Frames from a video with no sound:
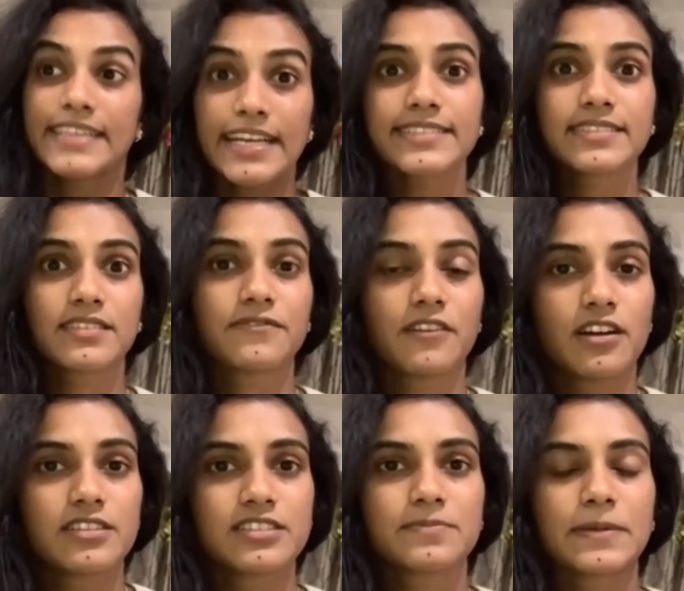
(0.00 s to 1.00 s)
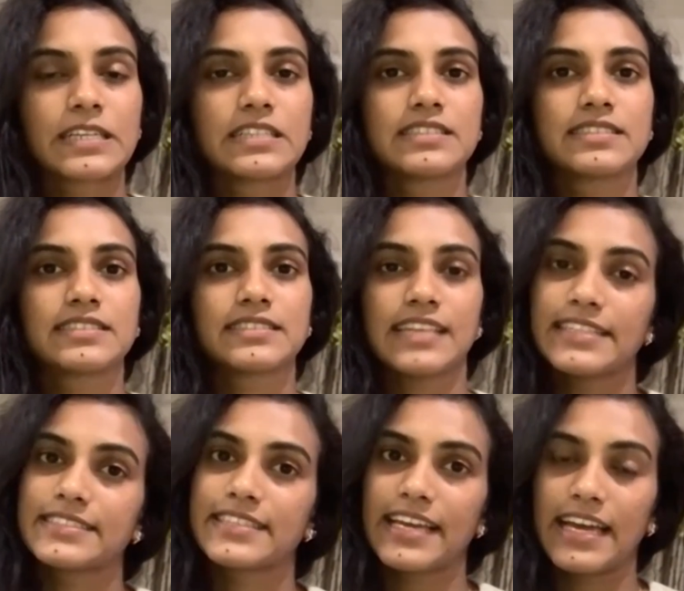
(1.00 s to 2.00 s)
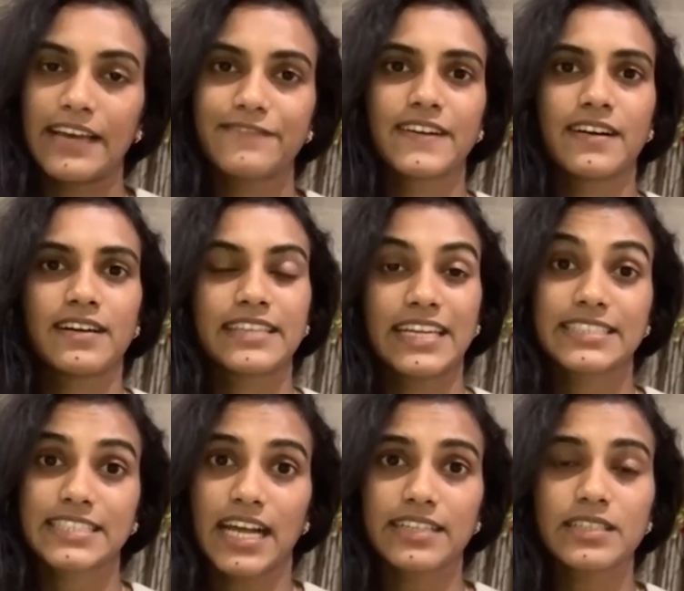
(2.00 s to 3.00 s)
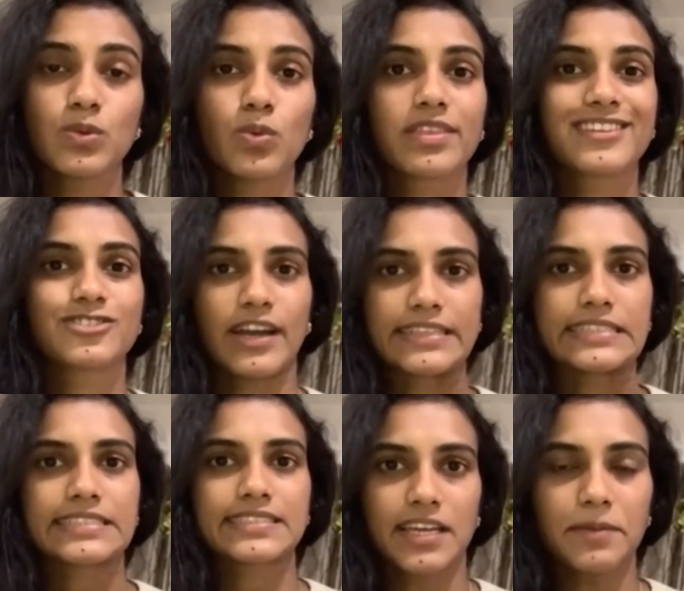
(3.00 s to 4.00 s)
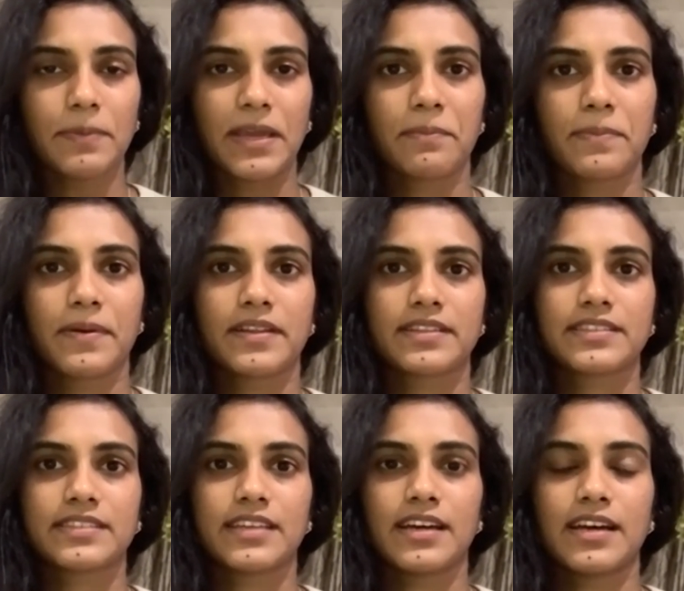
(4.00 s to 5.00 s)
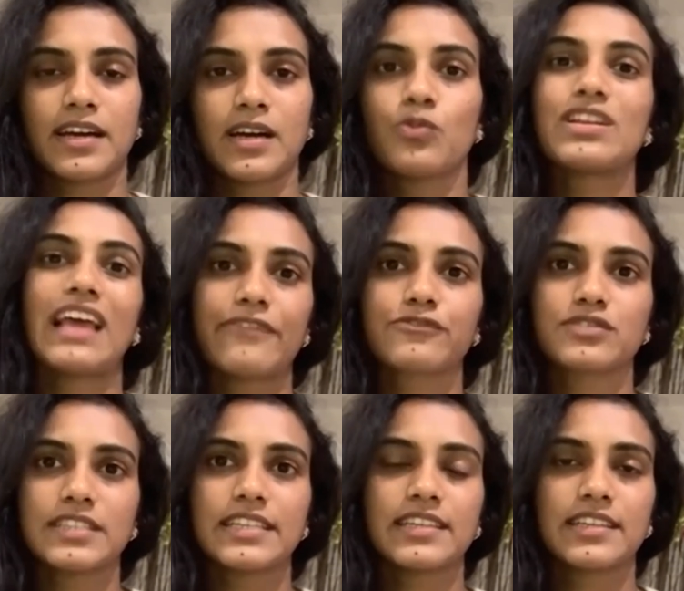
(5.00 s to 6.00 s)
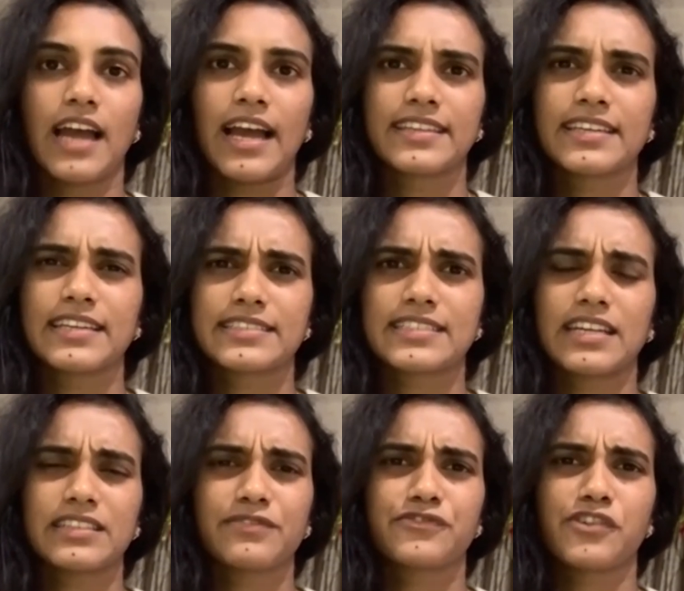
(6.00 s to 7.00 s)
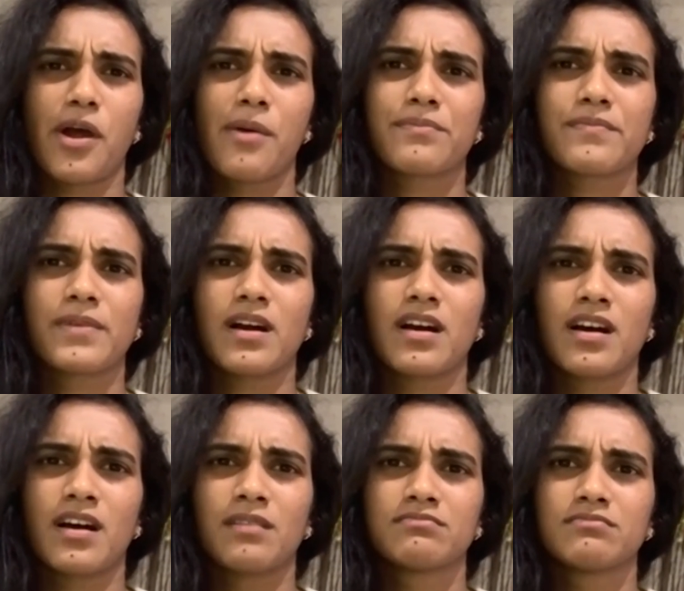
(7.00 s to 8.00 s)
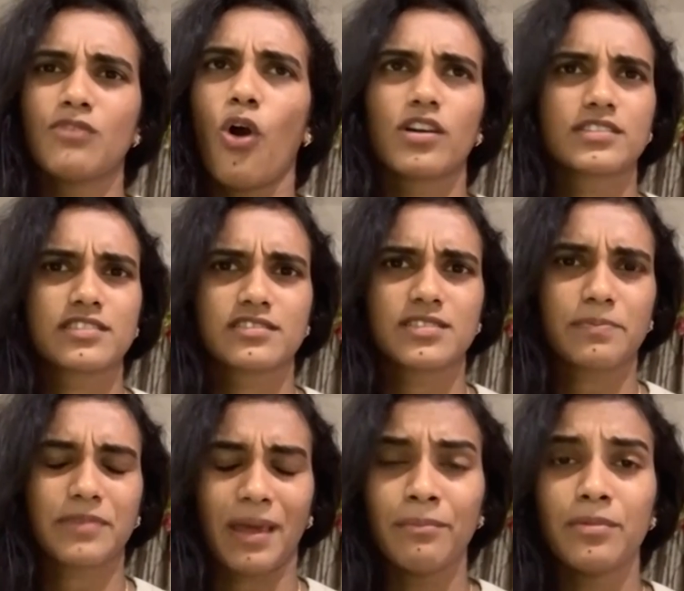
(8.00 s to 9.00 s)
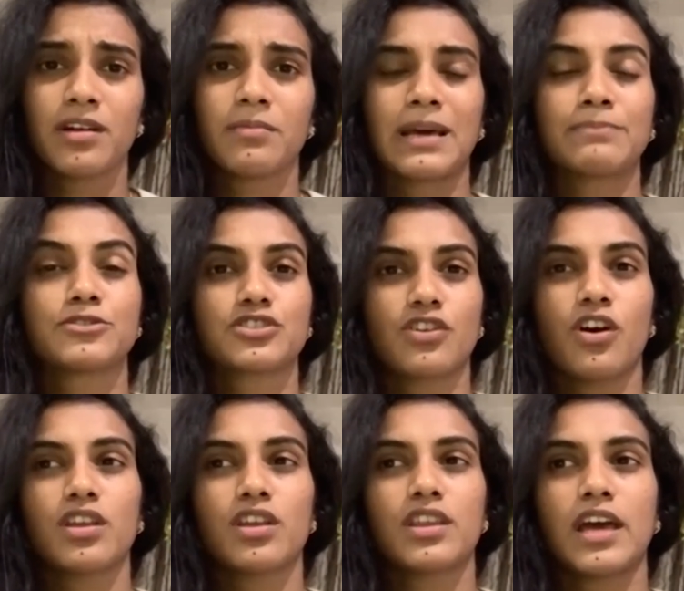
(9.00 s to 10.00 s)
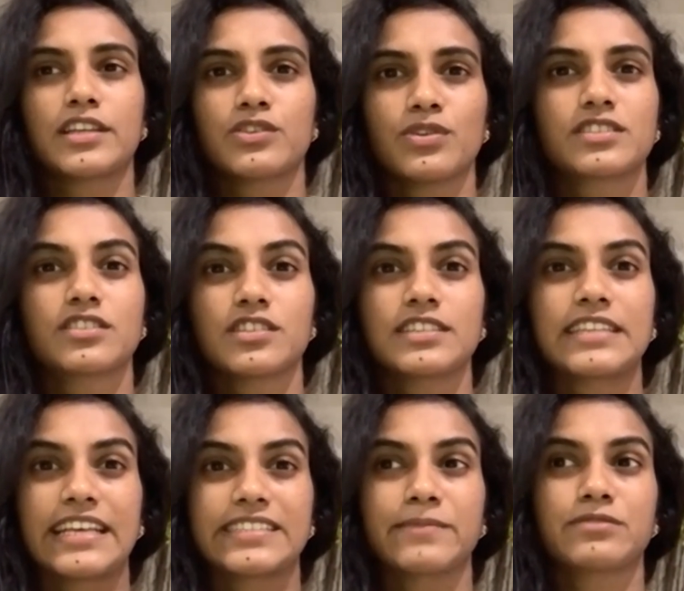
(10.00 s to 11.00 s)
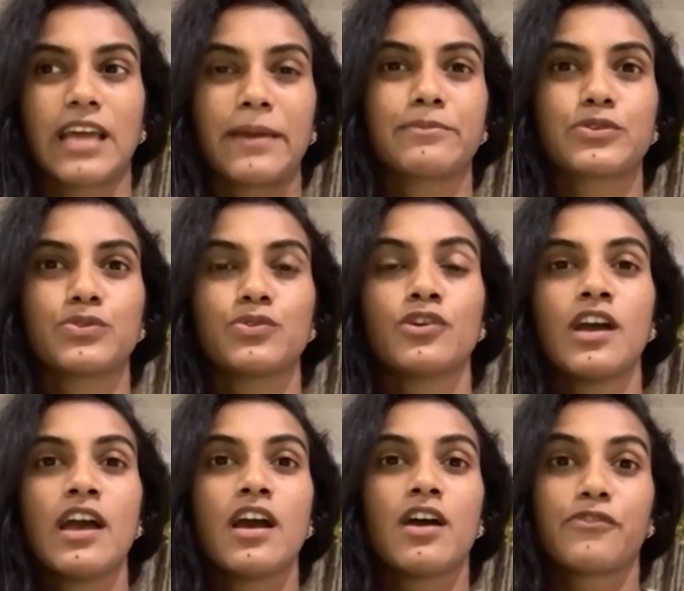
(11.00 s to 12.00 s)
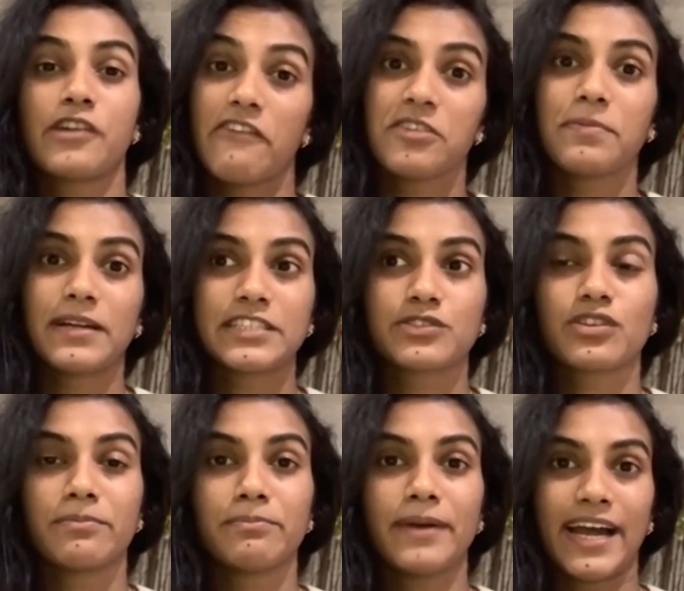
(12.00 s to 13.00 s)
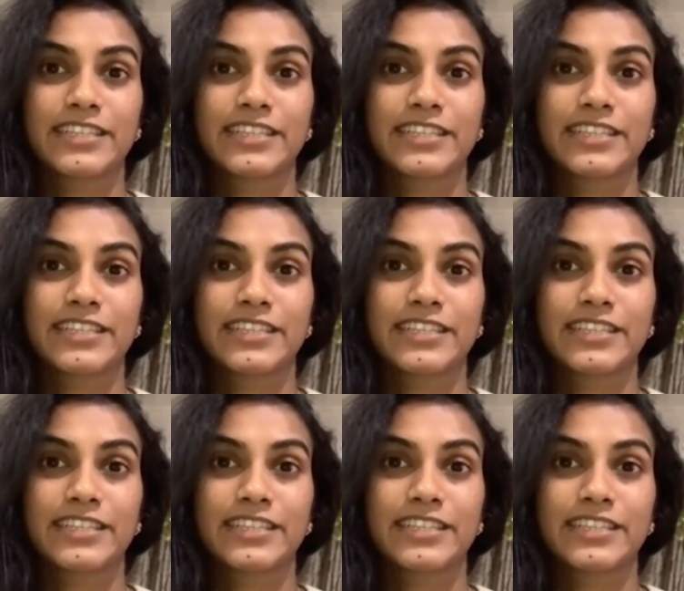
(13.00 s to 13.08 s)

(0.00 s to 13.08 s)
Yes, of course, because yes, they are starting with the Chinese Taipei, but we'll have to see. I think it's starting from August to September, but I'm sure that it's going to take some time for everybody to come